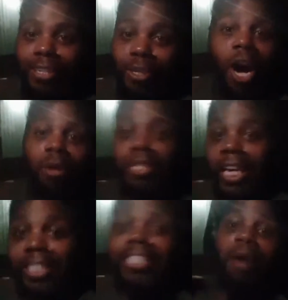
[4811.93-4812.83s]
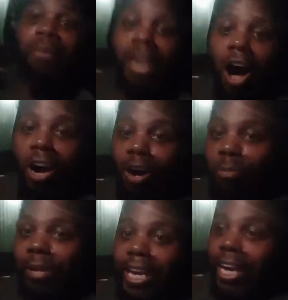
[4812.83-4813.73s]
You know what I'm saying? Some of y'all gonna
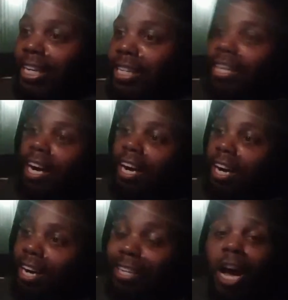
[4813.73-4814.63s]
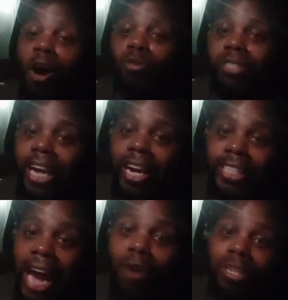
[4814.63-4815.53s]
be getting long dicked
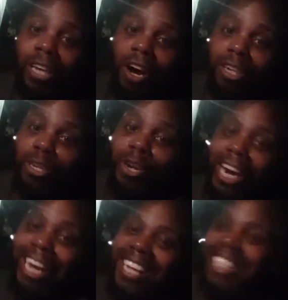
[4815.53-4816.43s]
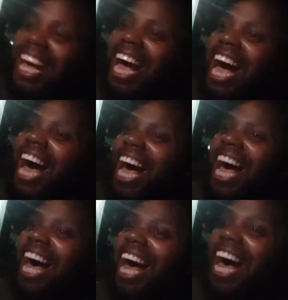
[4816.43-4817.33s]
out in y'all dreams
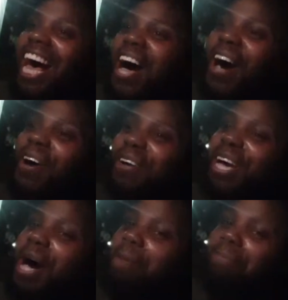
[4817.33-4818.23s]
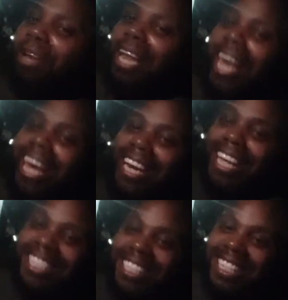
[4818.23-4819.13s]
on y'all
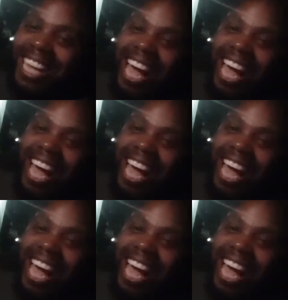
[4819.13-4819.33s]
planets.